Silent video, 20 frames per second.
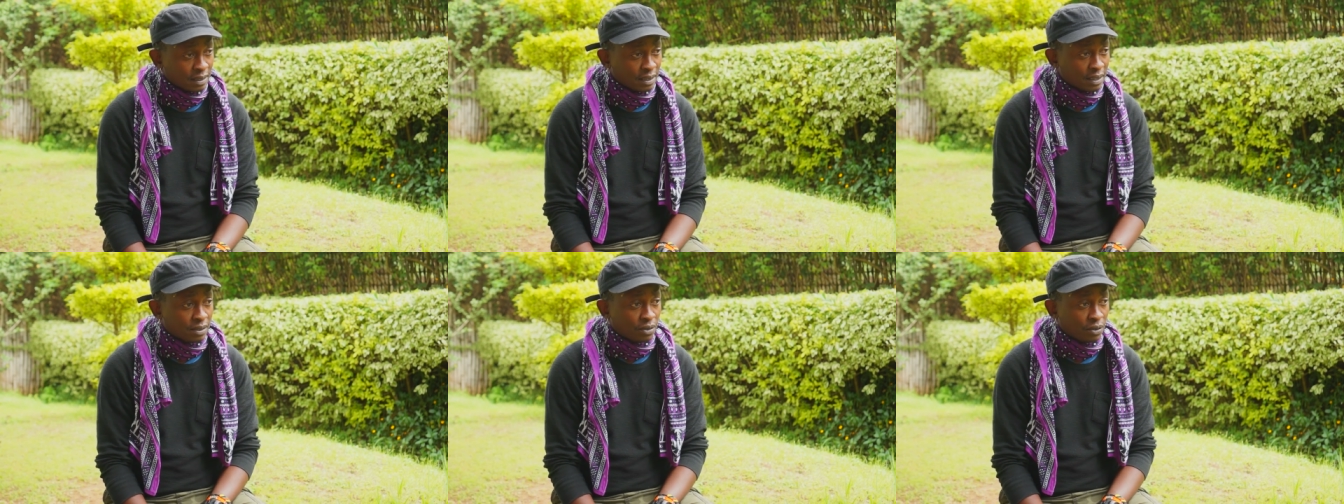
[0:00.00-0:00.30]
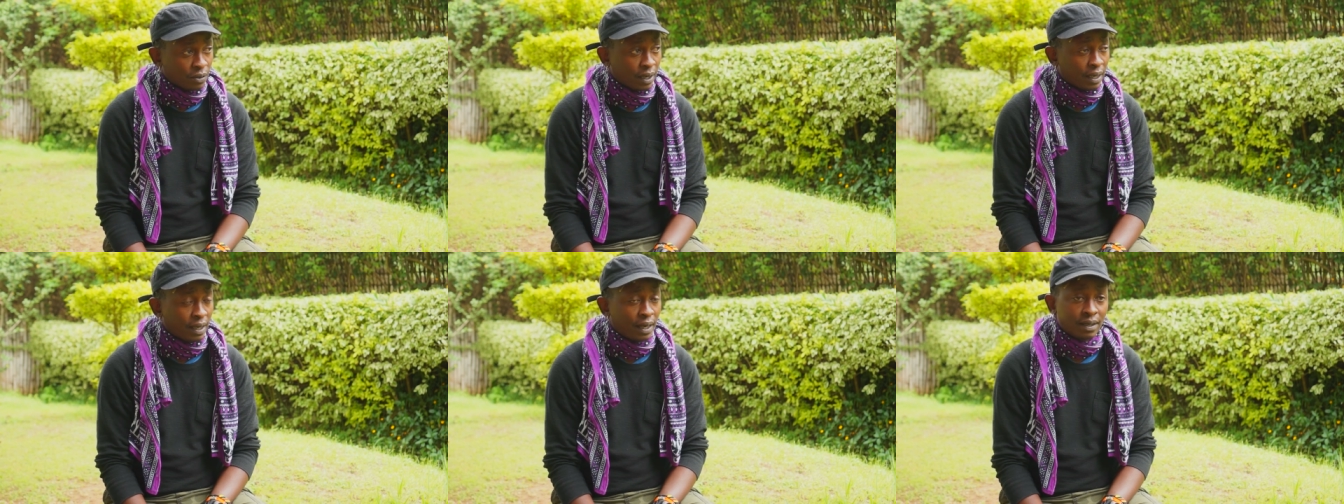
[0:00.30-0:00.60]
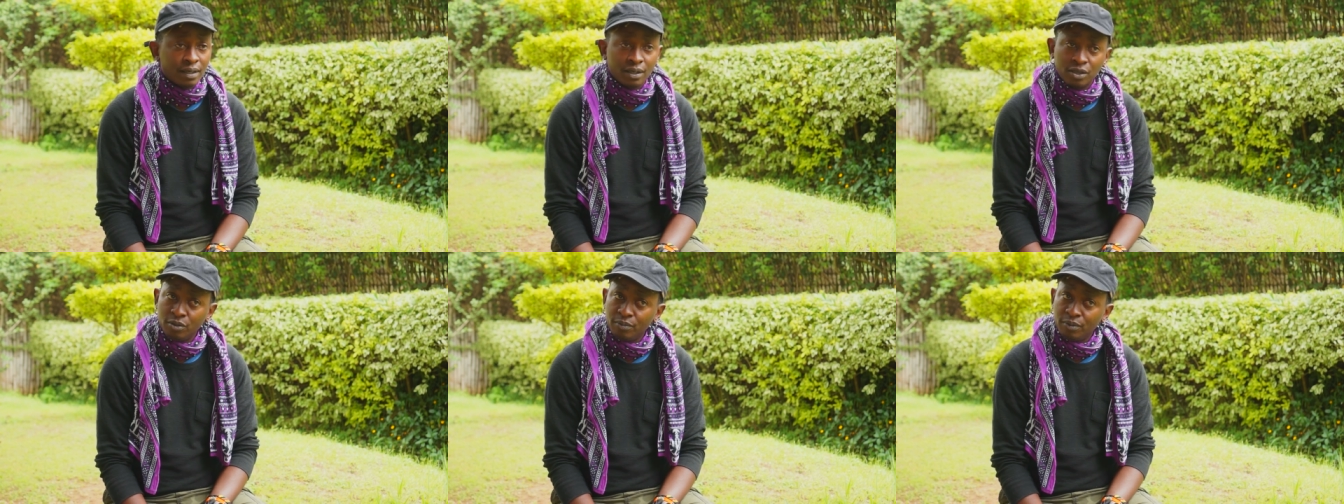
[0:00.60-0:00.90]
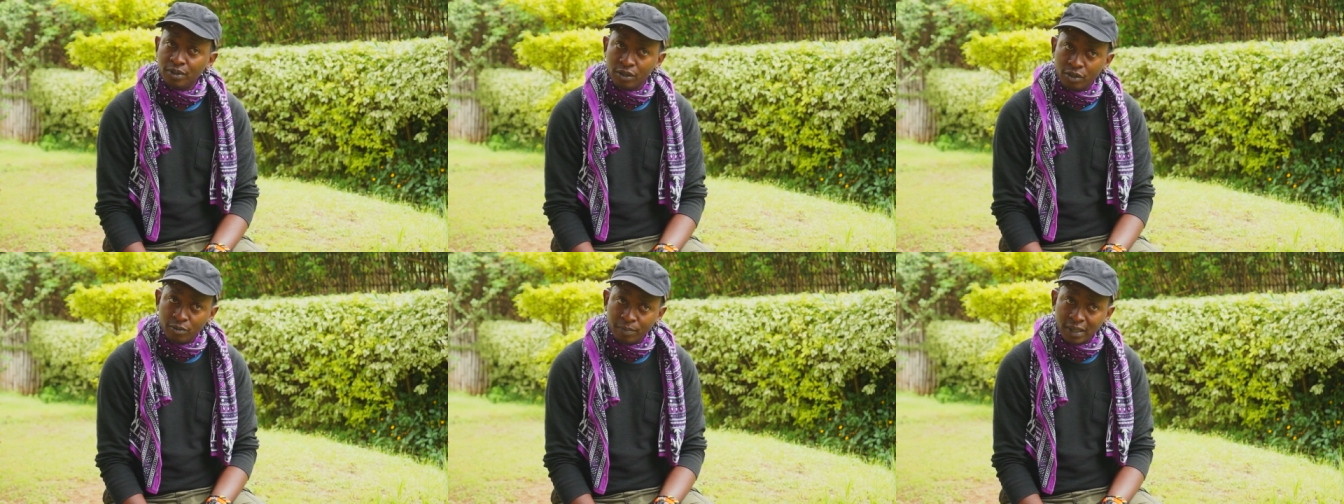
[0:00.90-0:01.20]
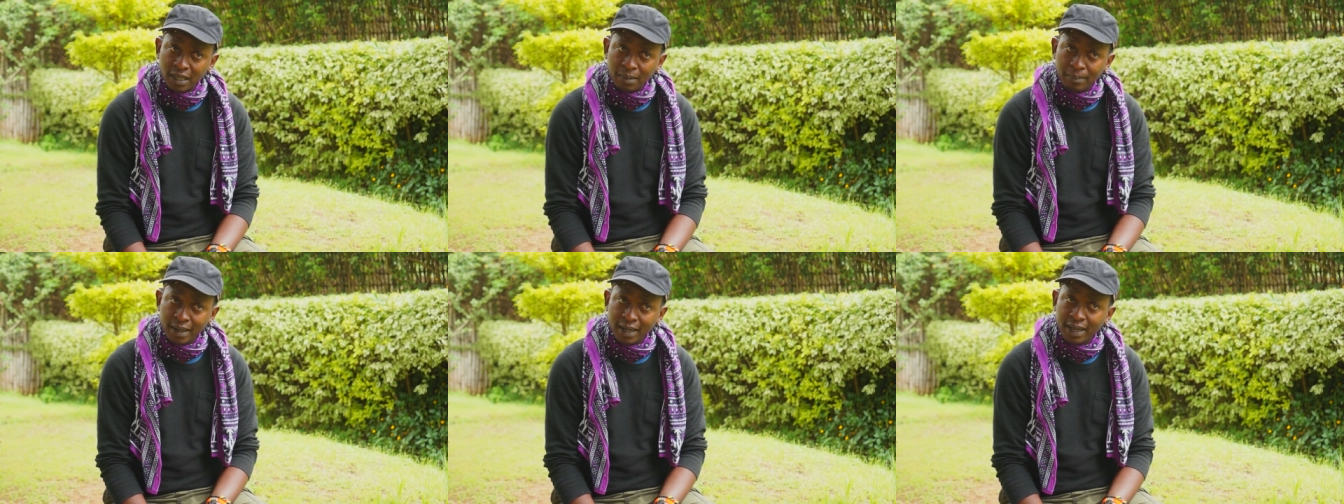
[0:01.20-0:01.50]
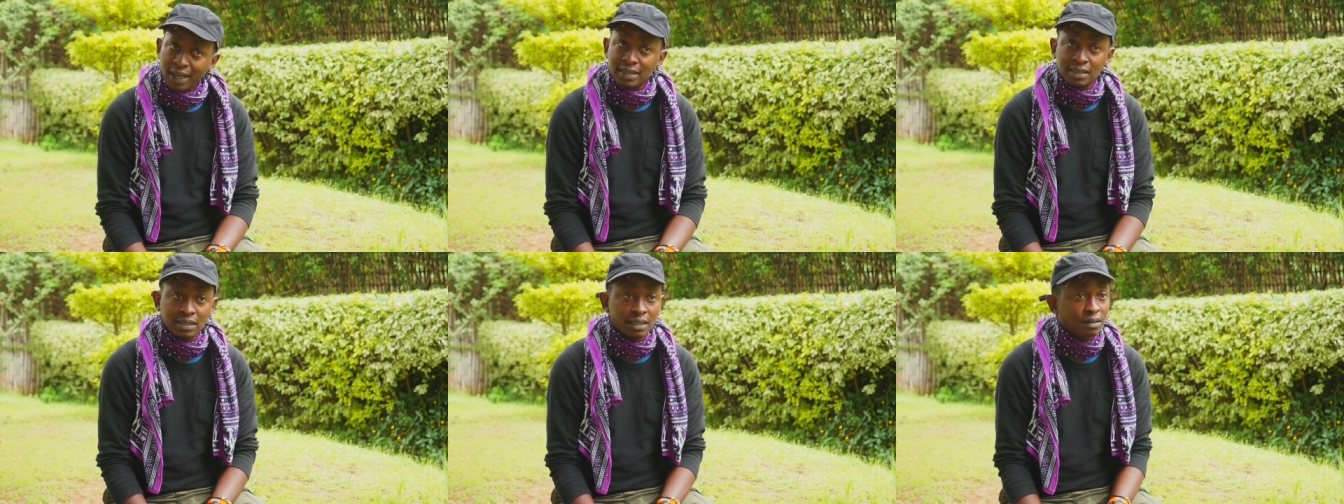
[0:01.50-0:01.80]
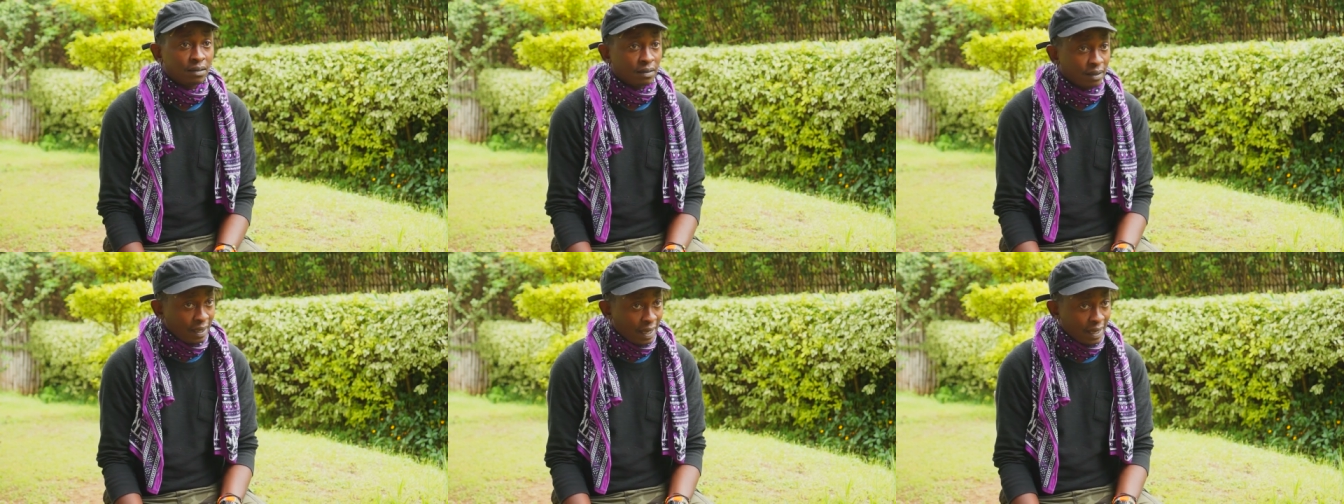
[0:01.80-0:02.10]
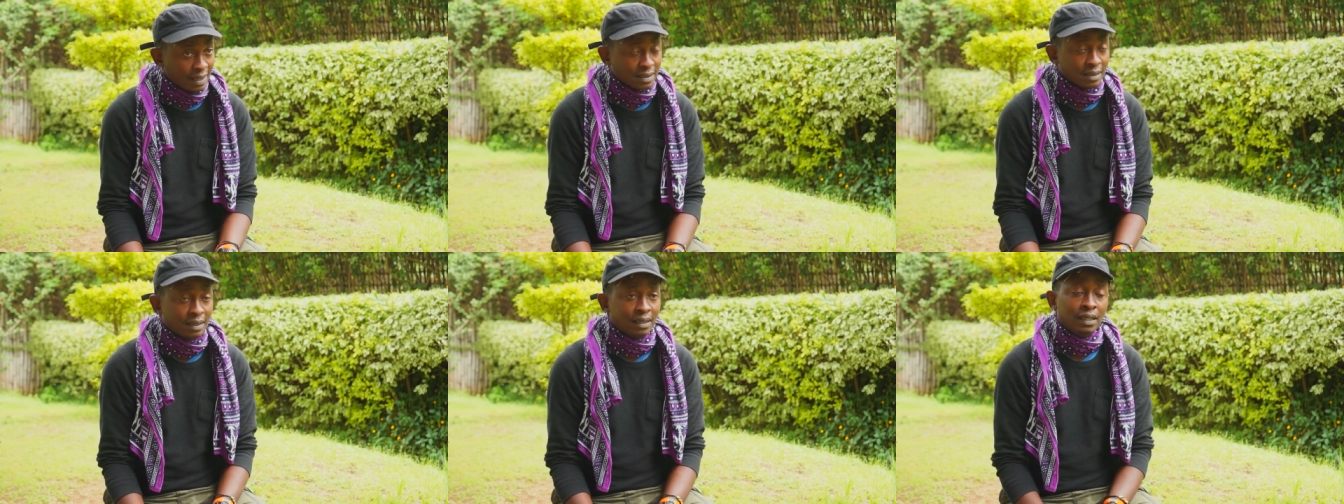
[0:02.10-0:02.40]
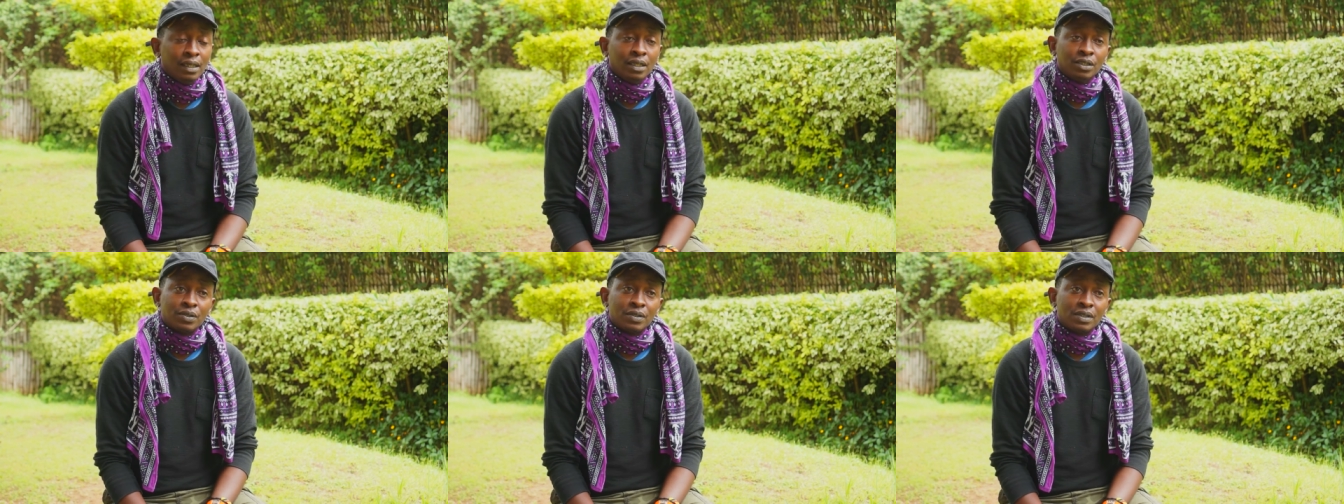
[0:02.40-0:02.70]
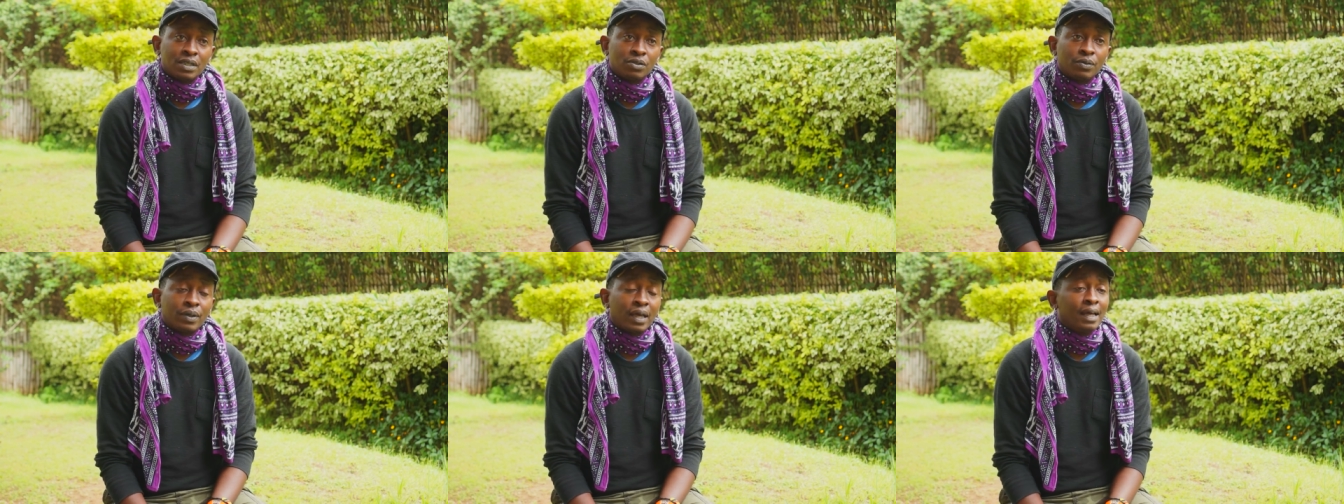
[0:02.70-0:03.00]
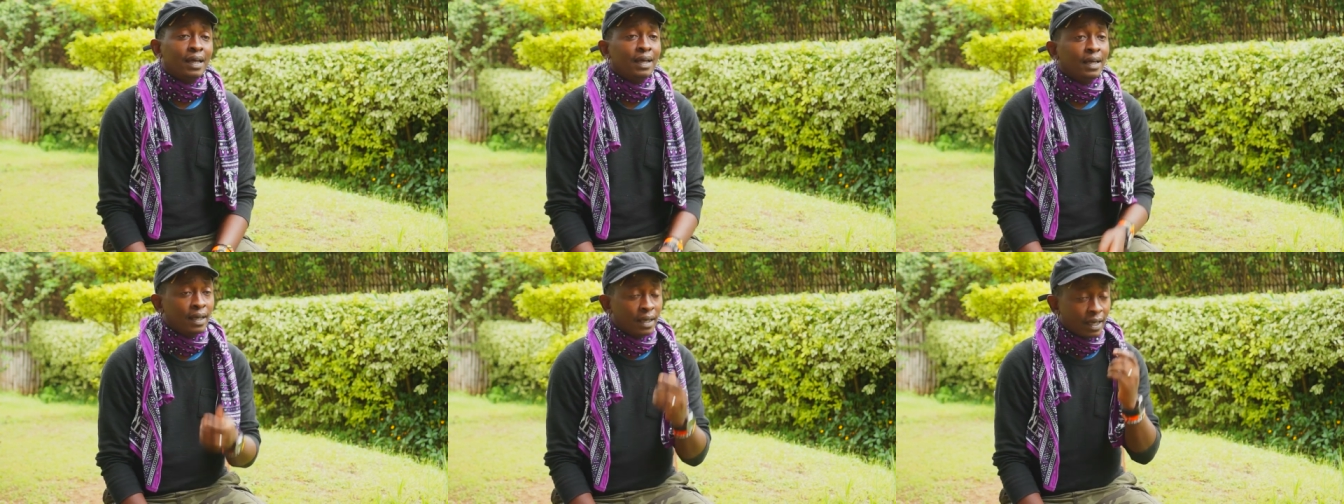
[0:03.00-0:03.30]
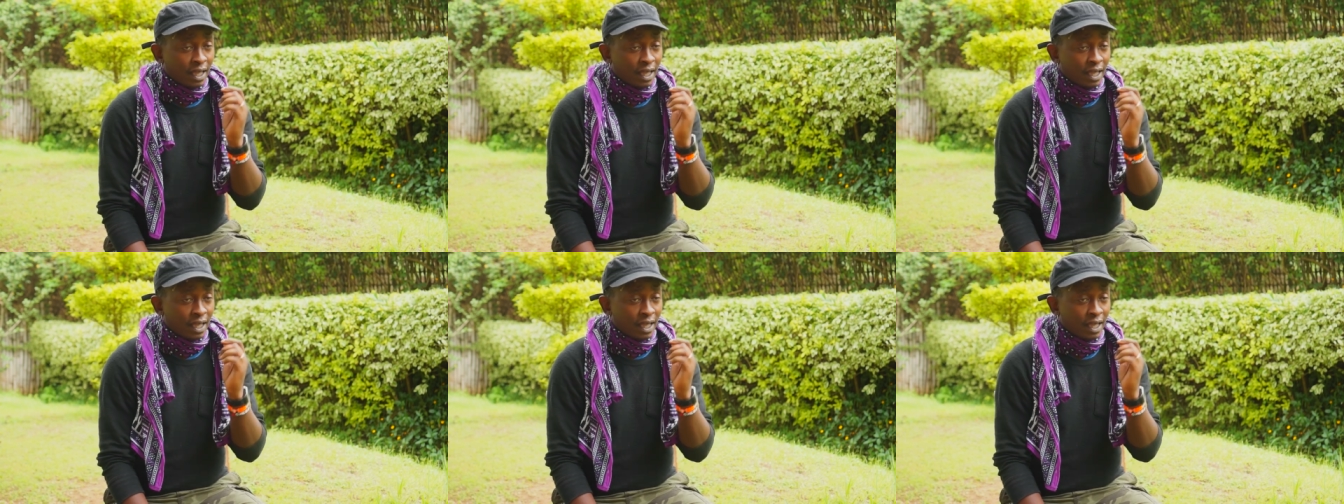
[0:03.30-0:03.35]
He says okay. And did you did you bring the money? I said yes. So he says okay.